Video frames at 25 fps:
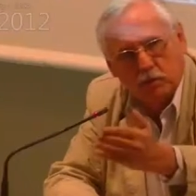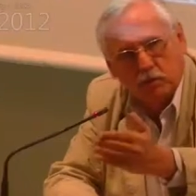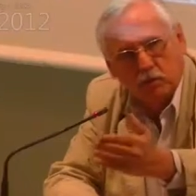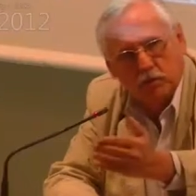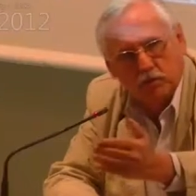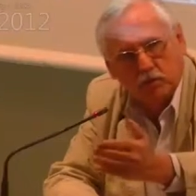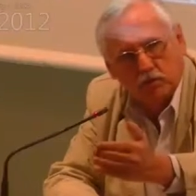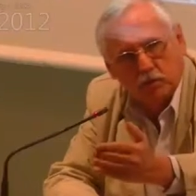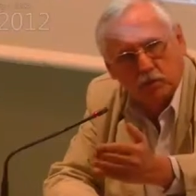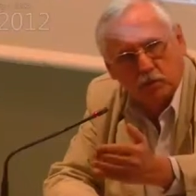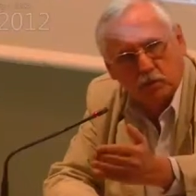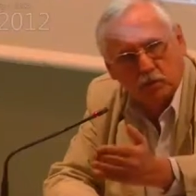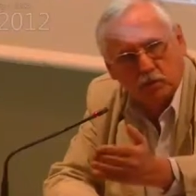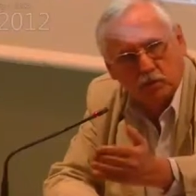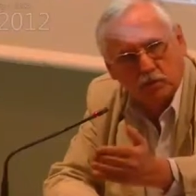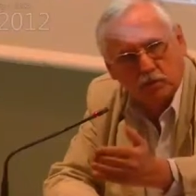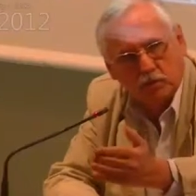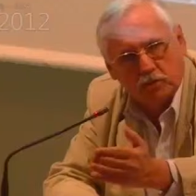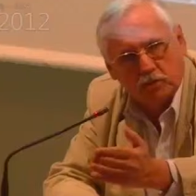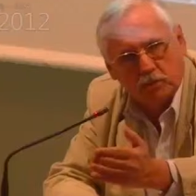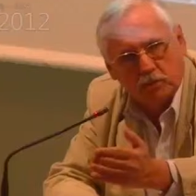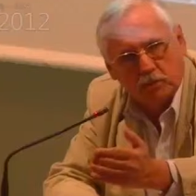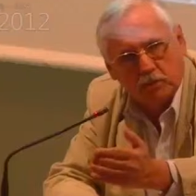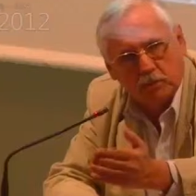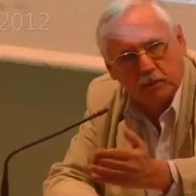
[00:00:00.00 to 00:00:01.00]

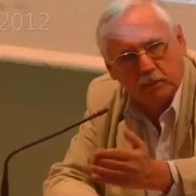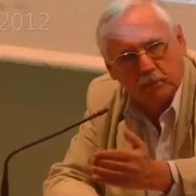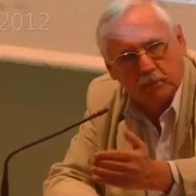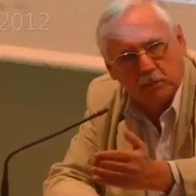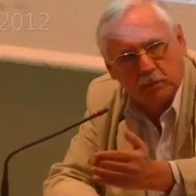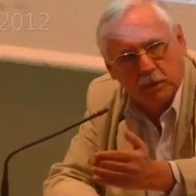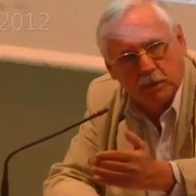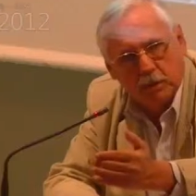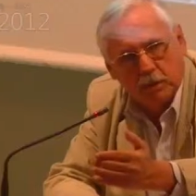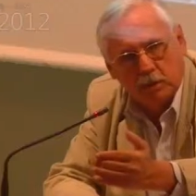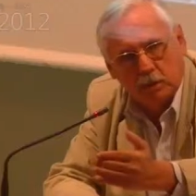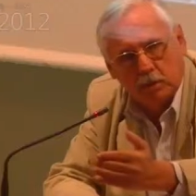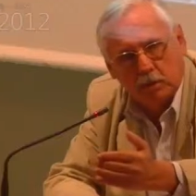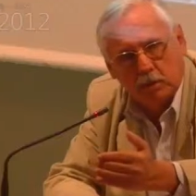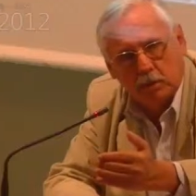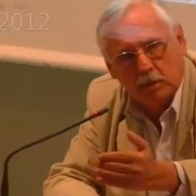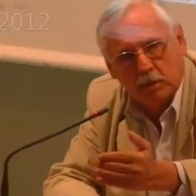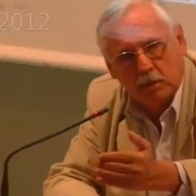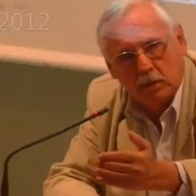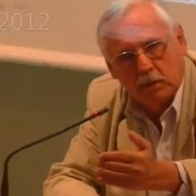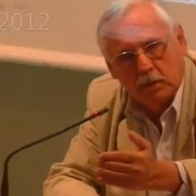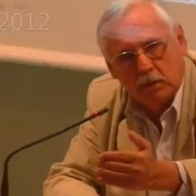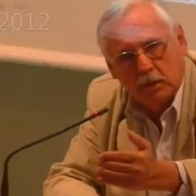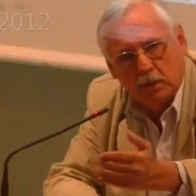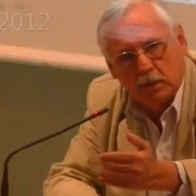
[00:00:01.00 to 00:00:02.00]
resources to them,
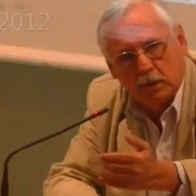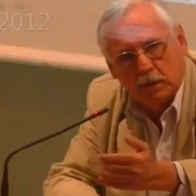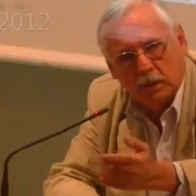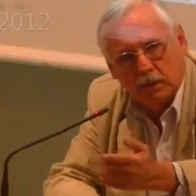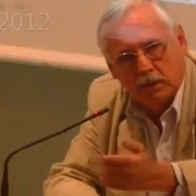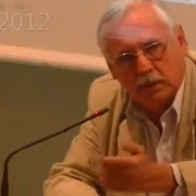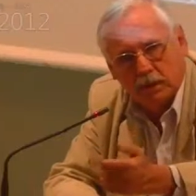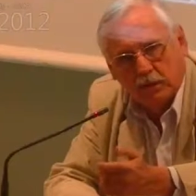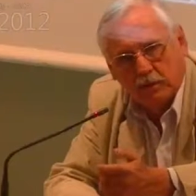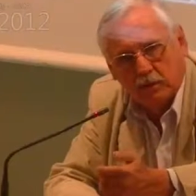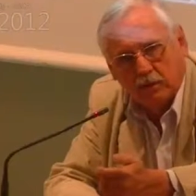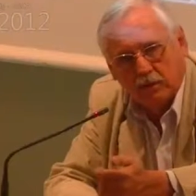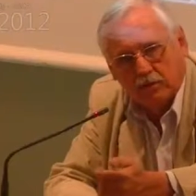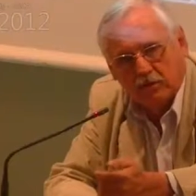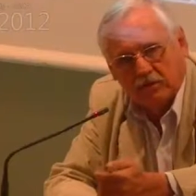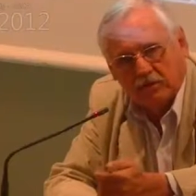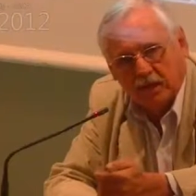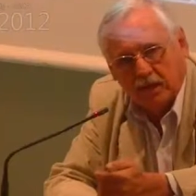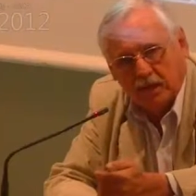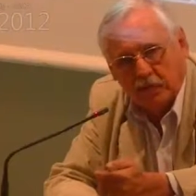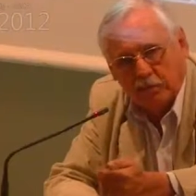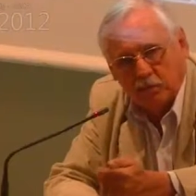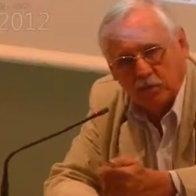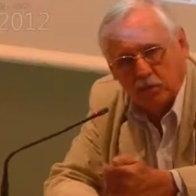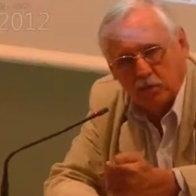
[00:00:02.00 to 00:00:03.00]
and at the
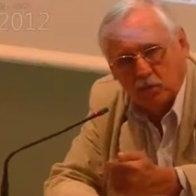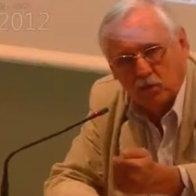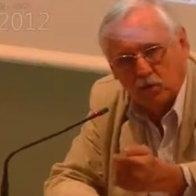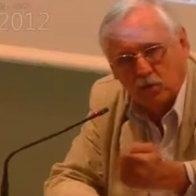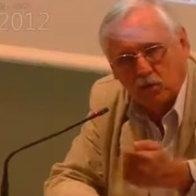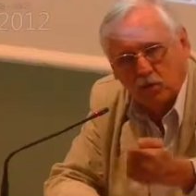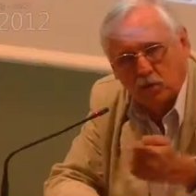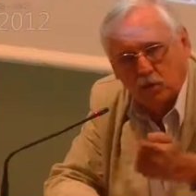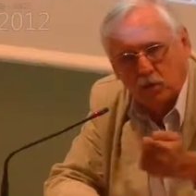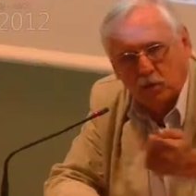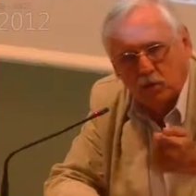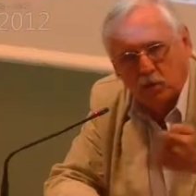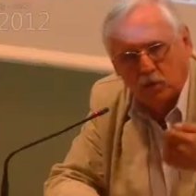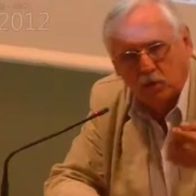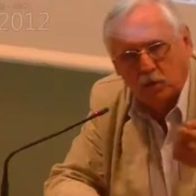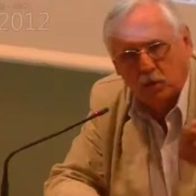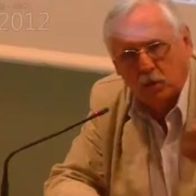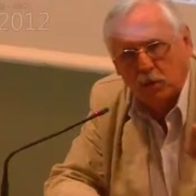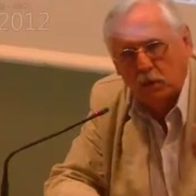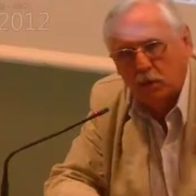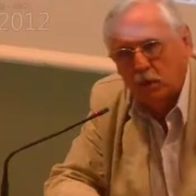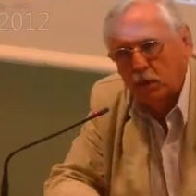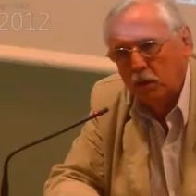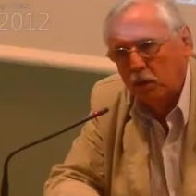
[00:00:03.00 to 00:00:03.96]
time control